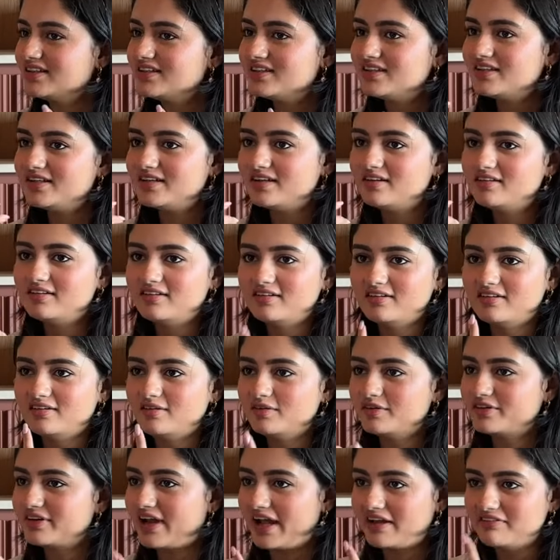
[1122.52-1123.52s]
The
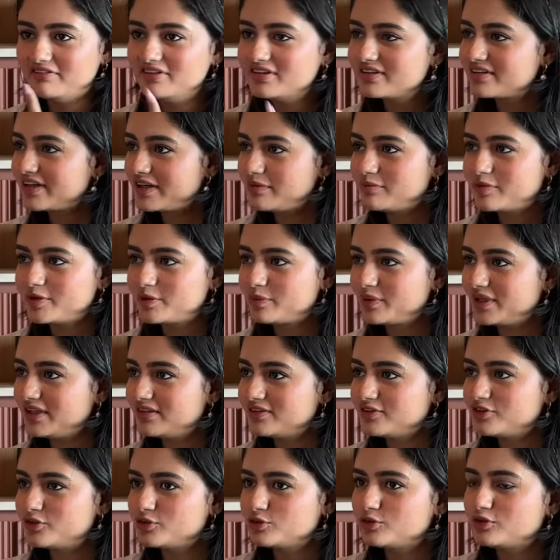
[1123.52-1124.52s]
uh, rivalry
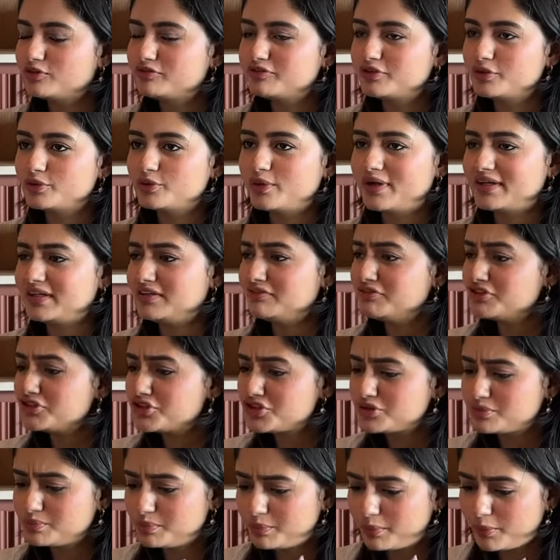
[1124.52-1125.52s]
between the two of you and even
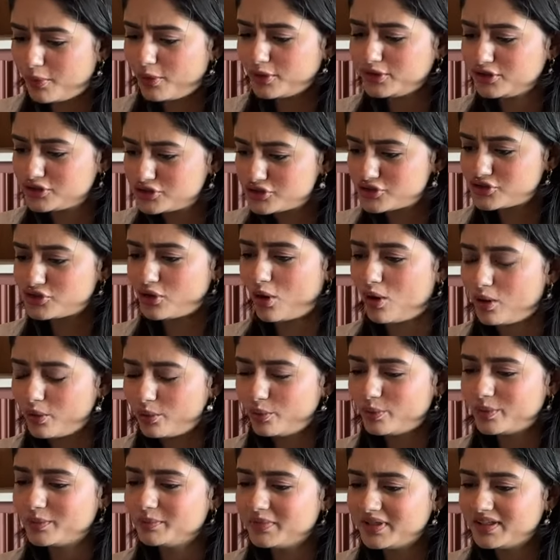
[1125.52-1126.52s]
both
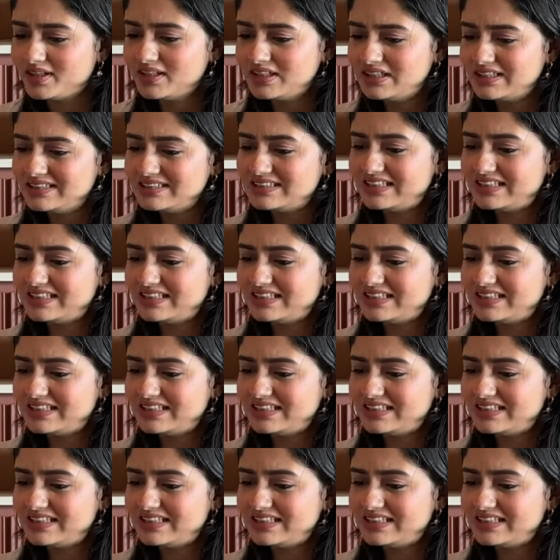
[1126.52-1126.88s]
strong women.